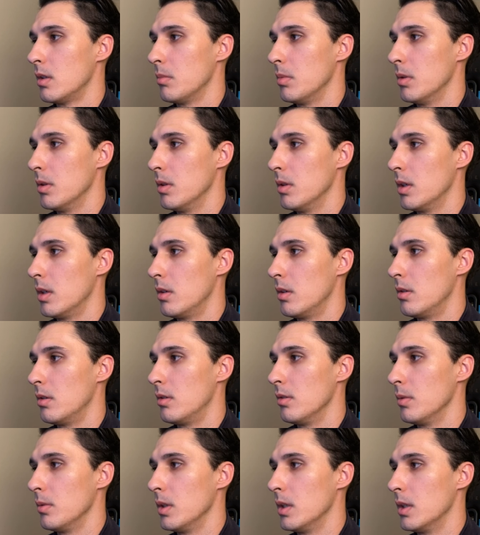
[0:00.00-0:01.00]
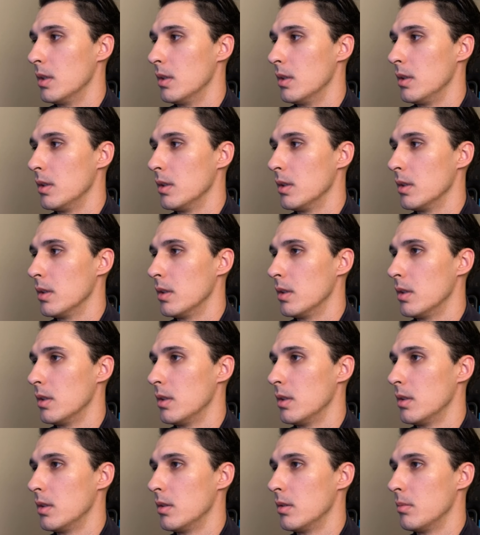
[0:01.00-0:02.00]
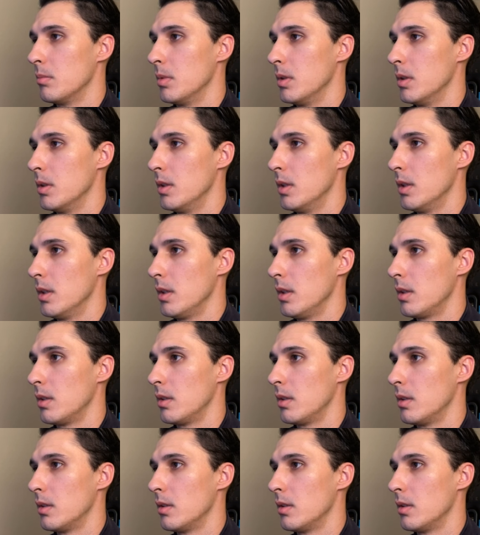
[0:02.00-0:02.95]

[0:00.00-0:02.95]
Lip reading: but not all the way down here, but like